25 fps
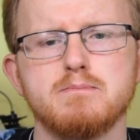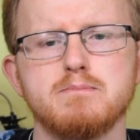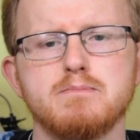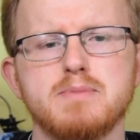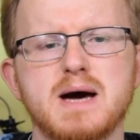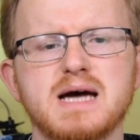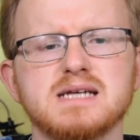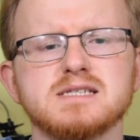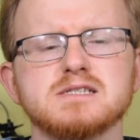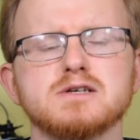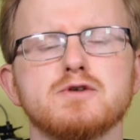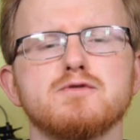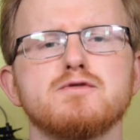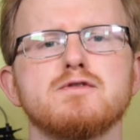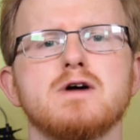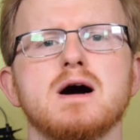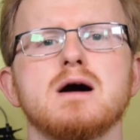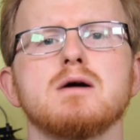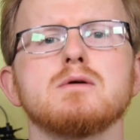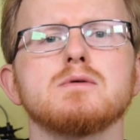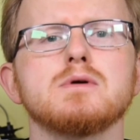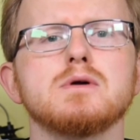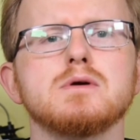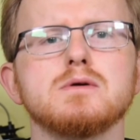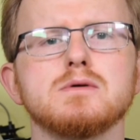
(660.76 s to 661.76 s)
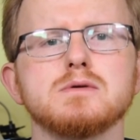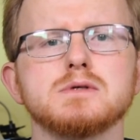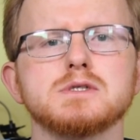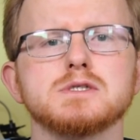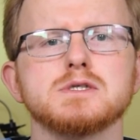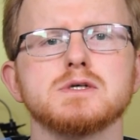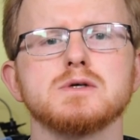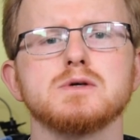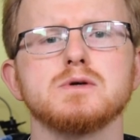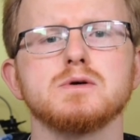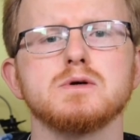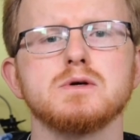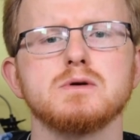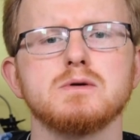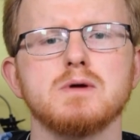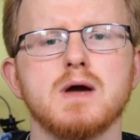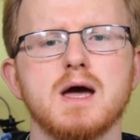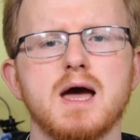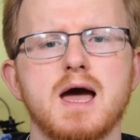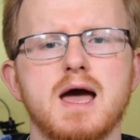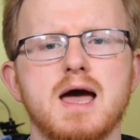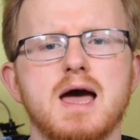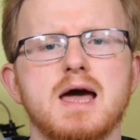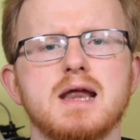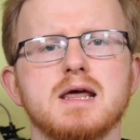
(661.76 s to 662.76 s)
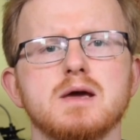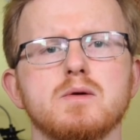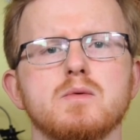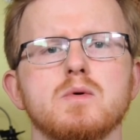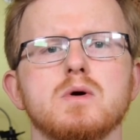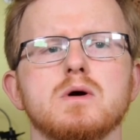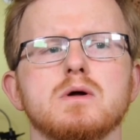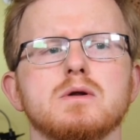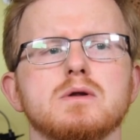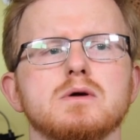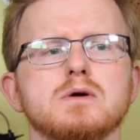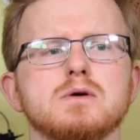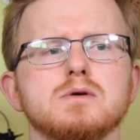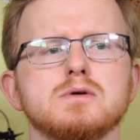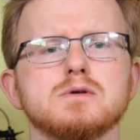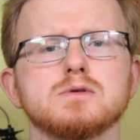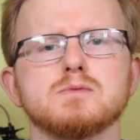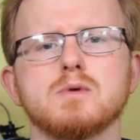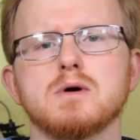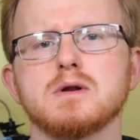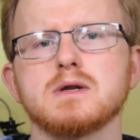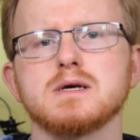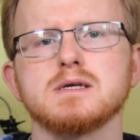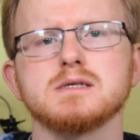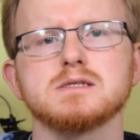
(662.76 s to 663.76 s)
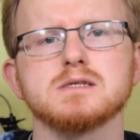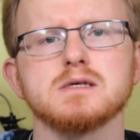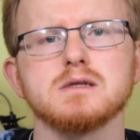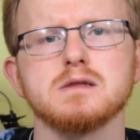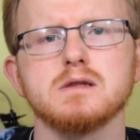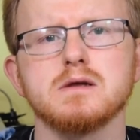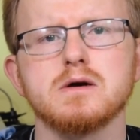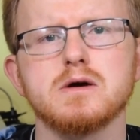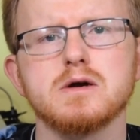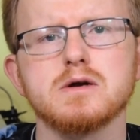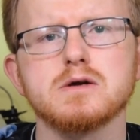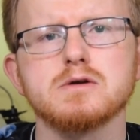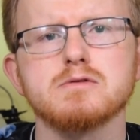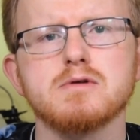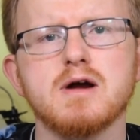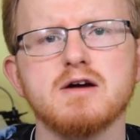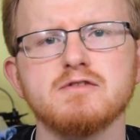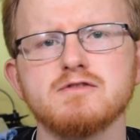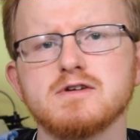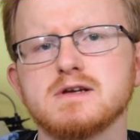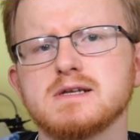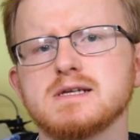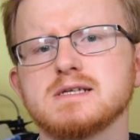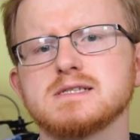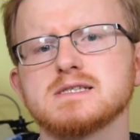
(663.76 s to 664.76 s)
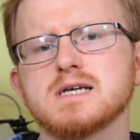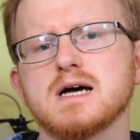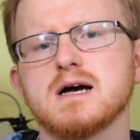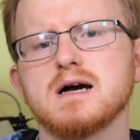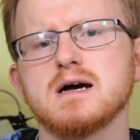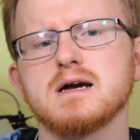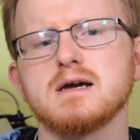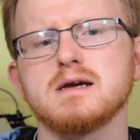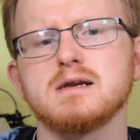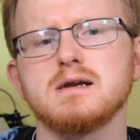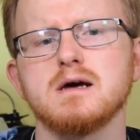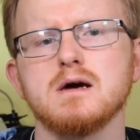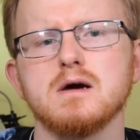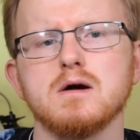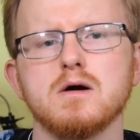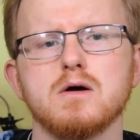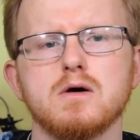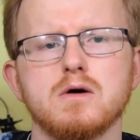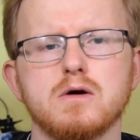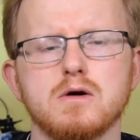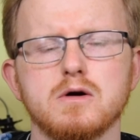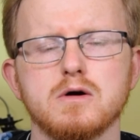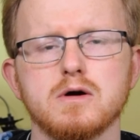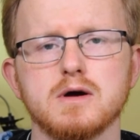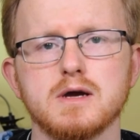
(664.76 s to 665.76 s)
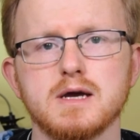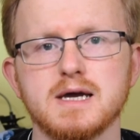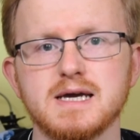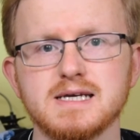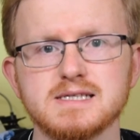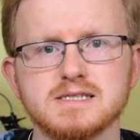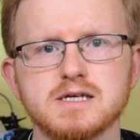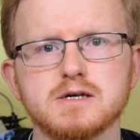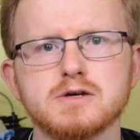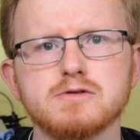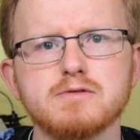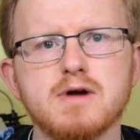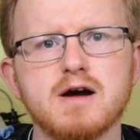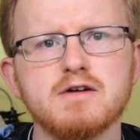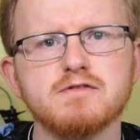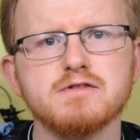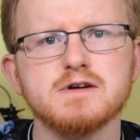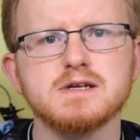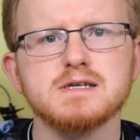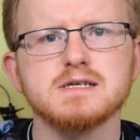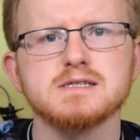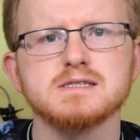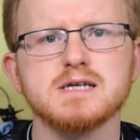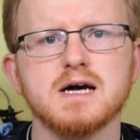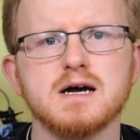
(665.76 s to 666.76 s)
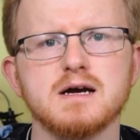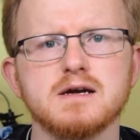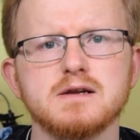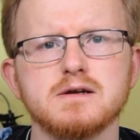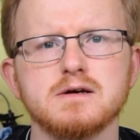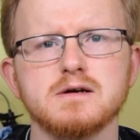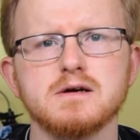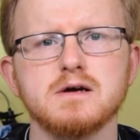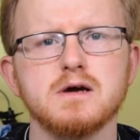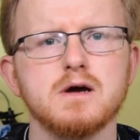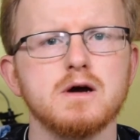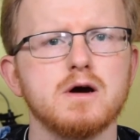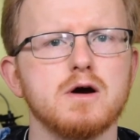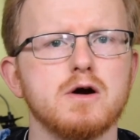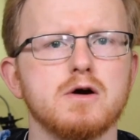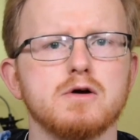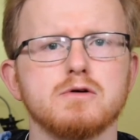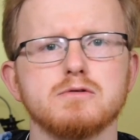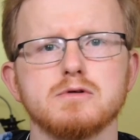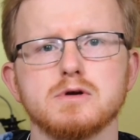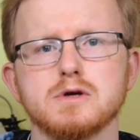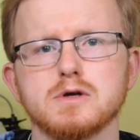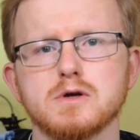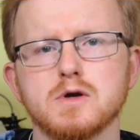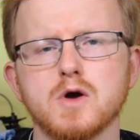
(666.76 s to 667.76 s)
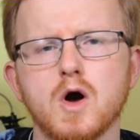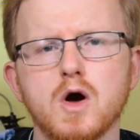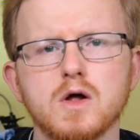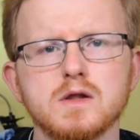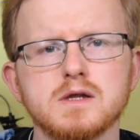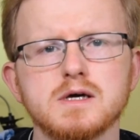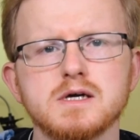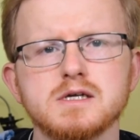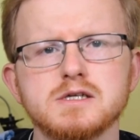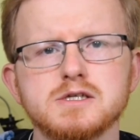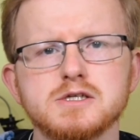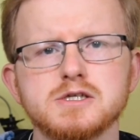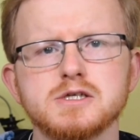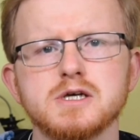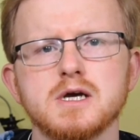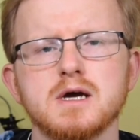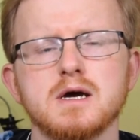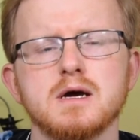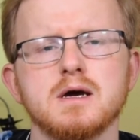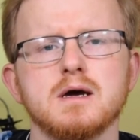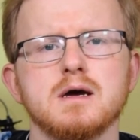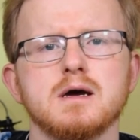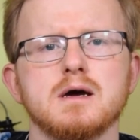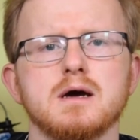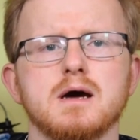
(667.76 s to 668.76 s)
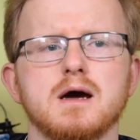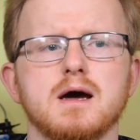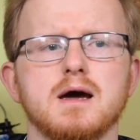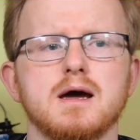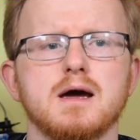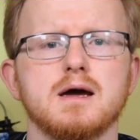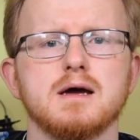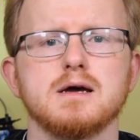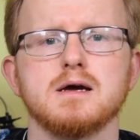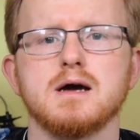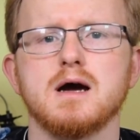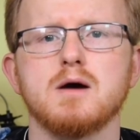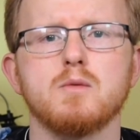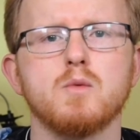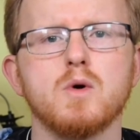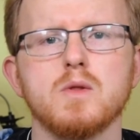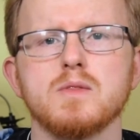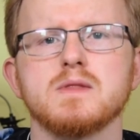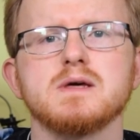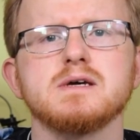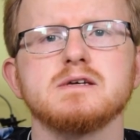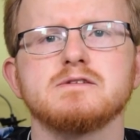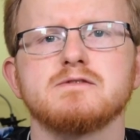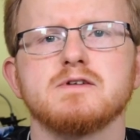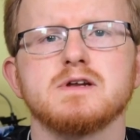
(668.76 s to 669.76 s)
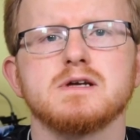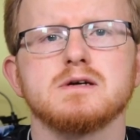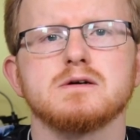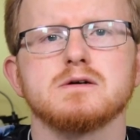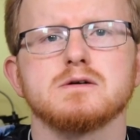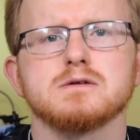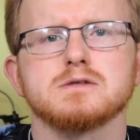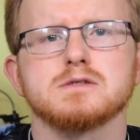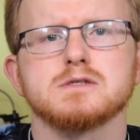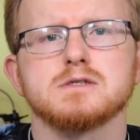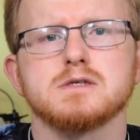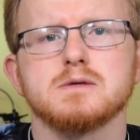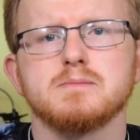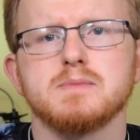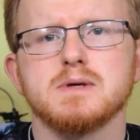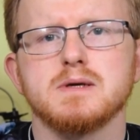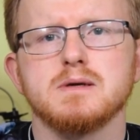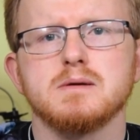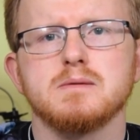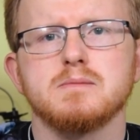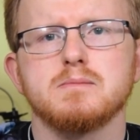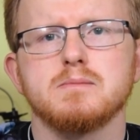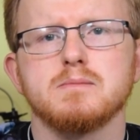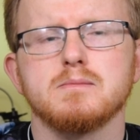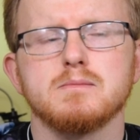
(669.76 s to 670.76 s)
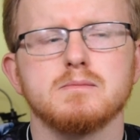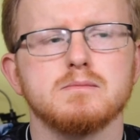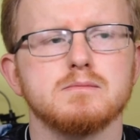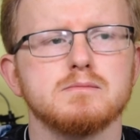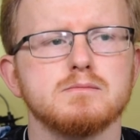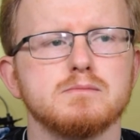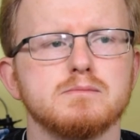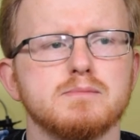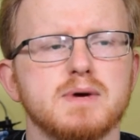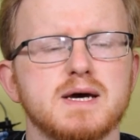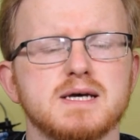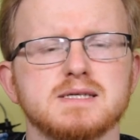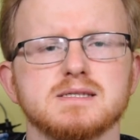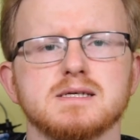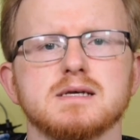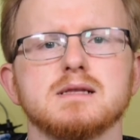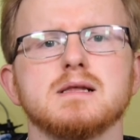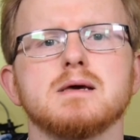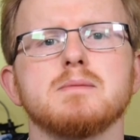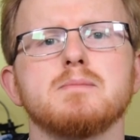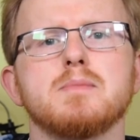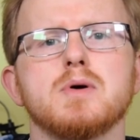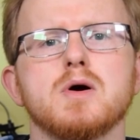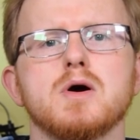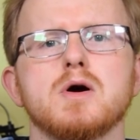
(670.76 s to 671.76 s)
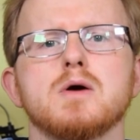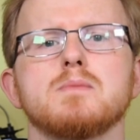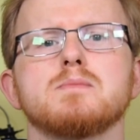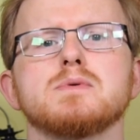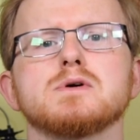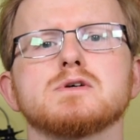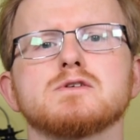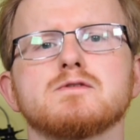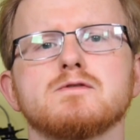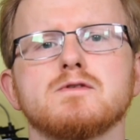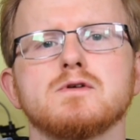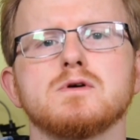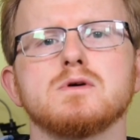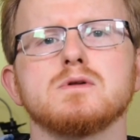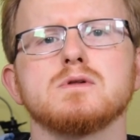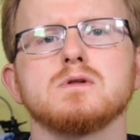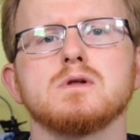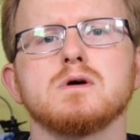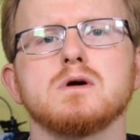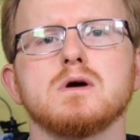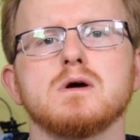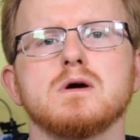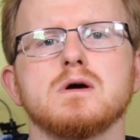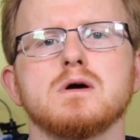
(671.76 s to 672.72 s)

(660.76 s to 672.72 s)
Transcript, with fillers: better value to anyone who's wanting to learn graphic design or is a graphic designer or at college. Uh, I want these videos to be basically purposeful